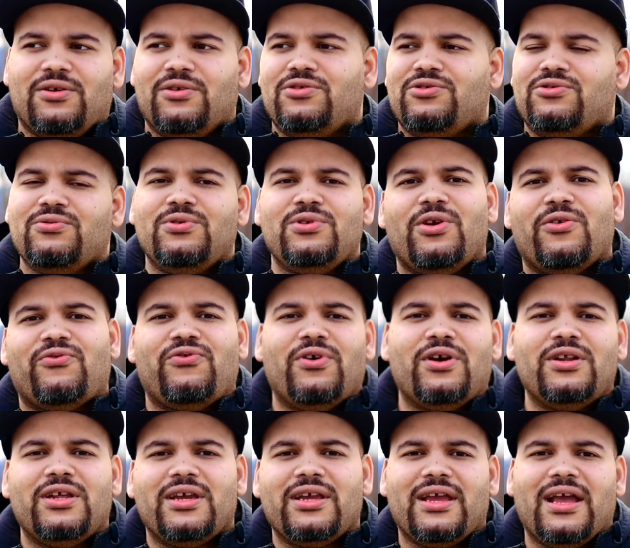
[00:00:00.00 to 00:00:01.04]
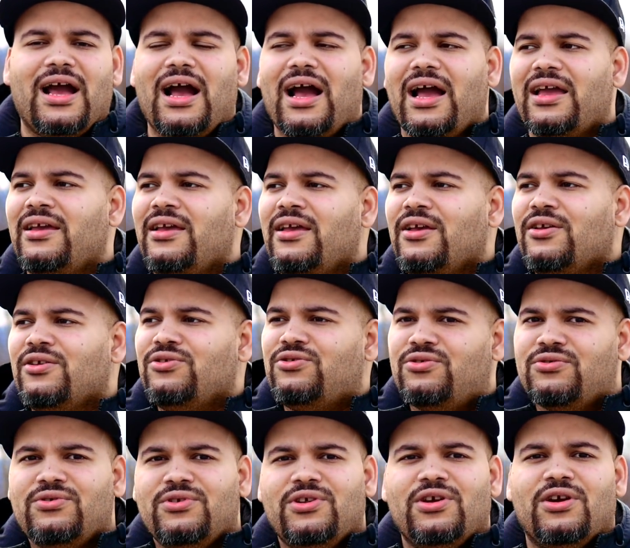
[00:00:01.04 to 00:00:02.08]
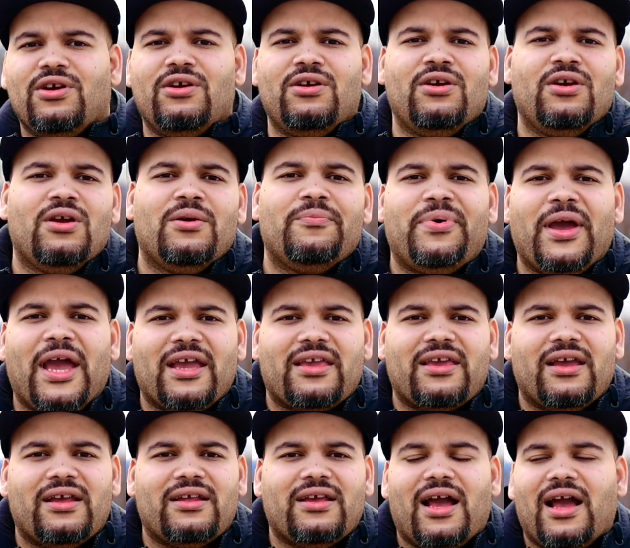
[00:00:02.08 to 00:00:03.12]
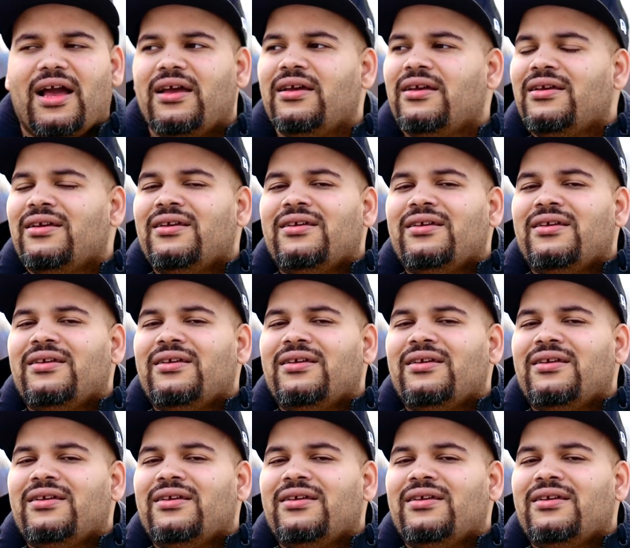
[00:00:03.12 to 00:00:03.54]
or junior front end guy, junior back end guy.